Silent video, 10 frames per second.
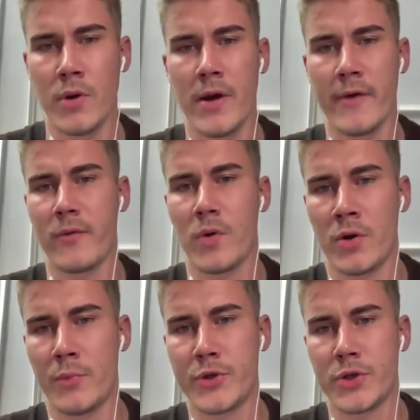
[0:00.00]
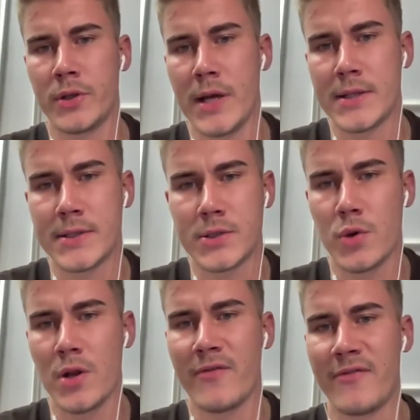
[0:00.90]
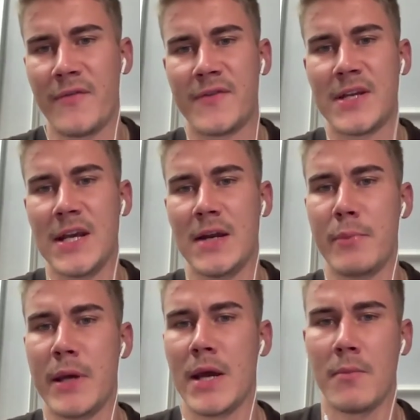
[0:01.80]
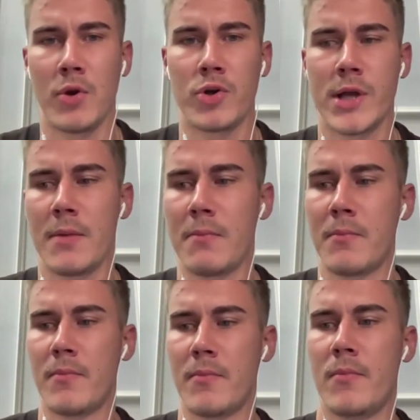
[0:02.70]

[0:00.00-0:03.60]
tomorrow we have one option that's 12:15 p.m. your time.